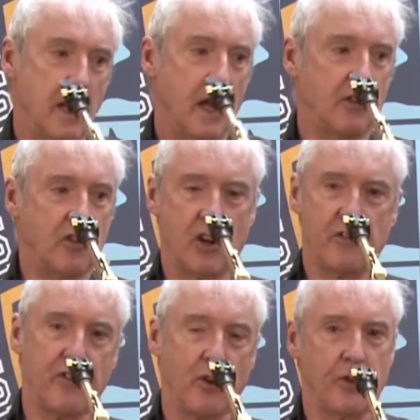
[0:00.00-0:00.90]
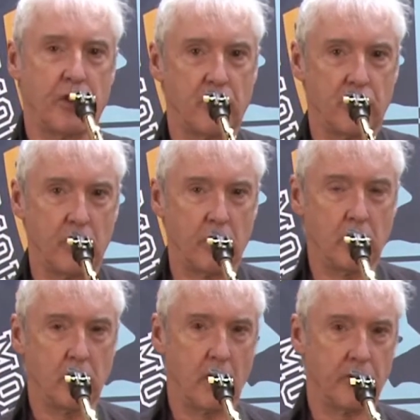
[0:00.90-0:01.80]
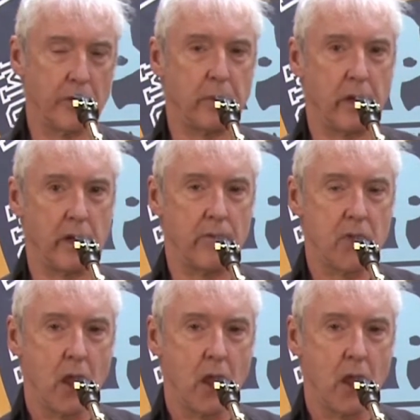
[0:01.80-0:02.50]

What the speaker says: and try and follow it as I play it.